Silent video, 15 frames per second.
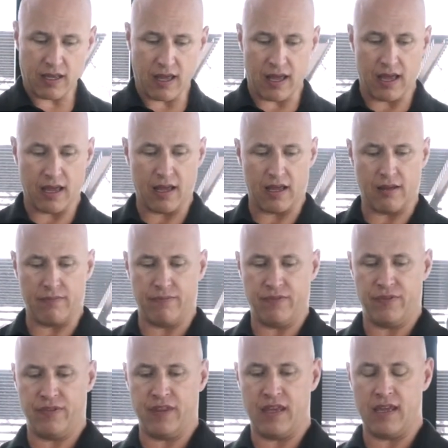
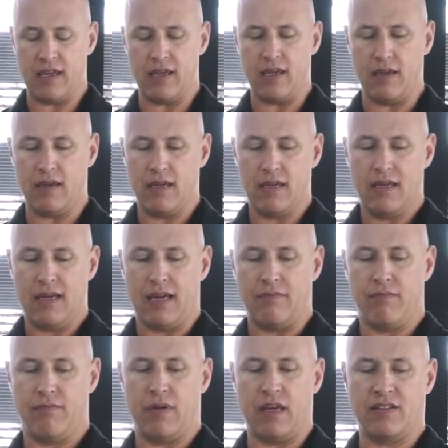The
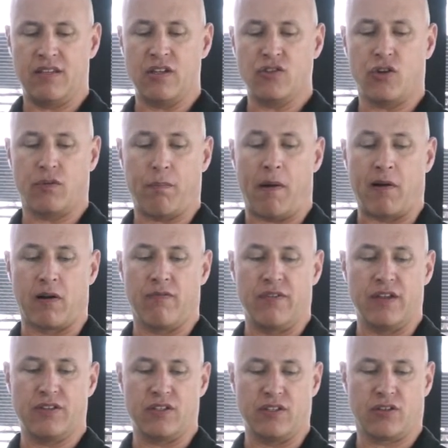essential part of
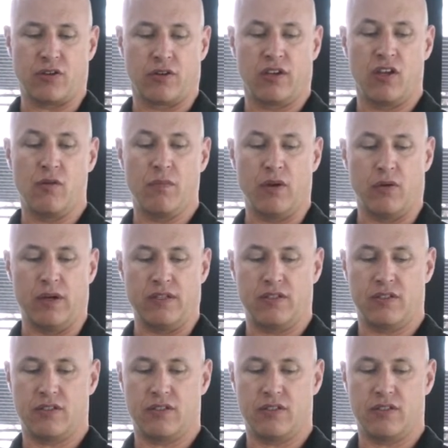this is curcuminoids.